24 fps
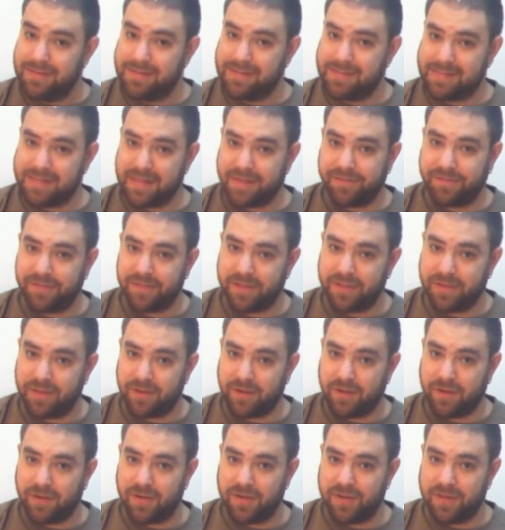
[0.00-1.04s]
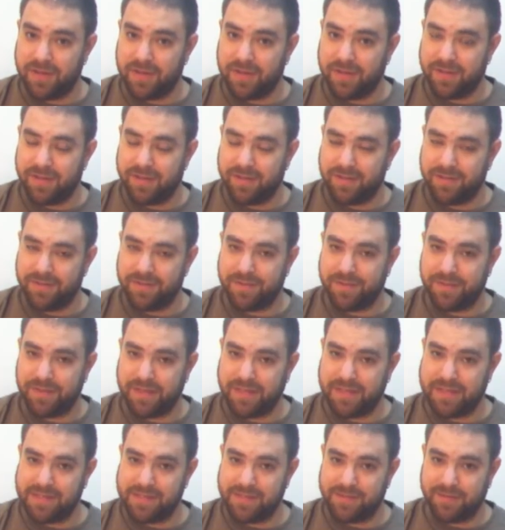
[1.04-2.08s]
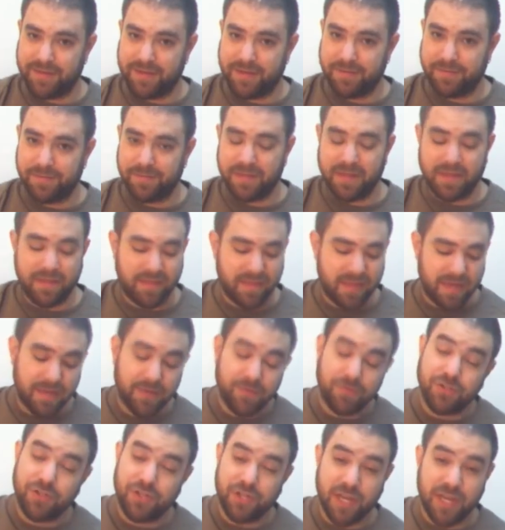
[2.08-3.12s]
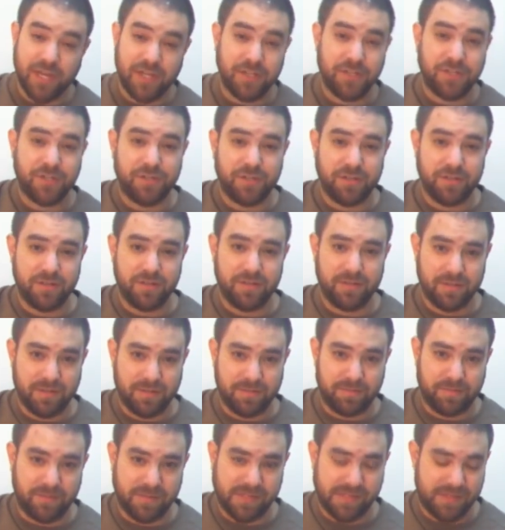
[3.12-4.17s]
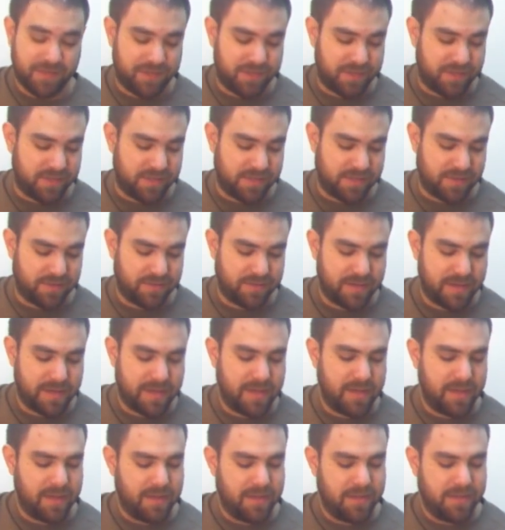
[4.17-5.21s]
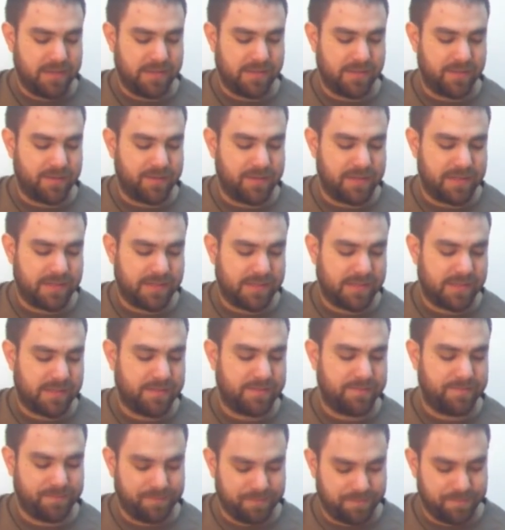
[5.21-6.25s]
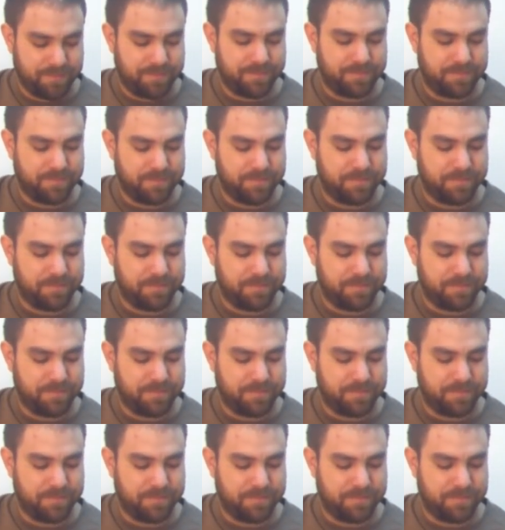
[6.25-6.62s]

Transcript: 7 on the E string. And then you change positions, okay? So it's... And